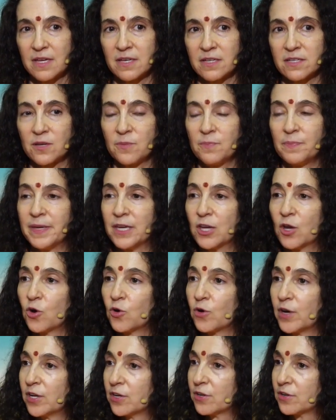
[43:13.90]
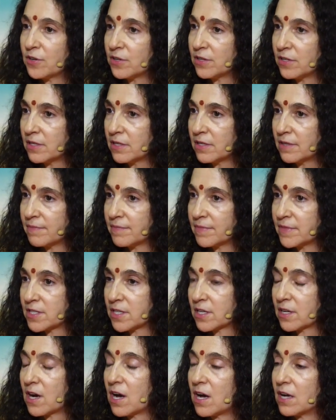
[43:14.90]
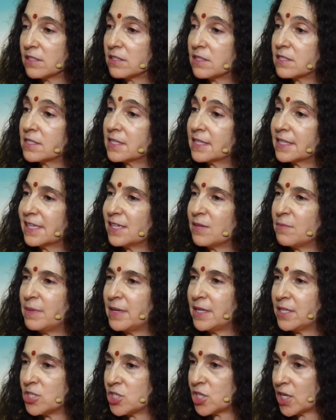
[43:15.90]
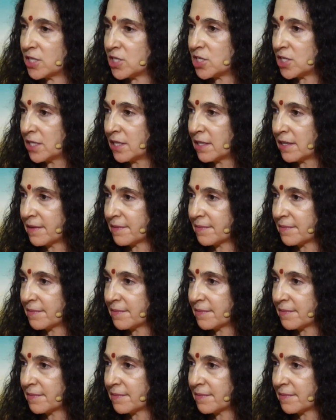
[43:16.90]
to be critical, to constantly be judging,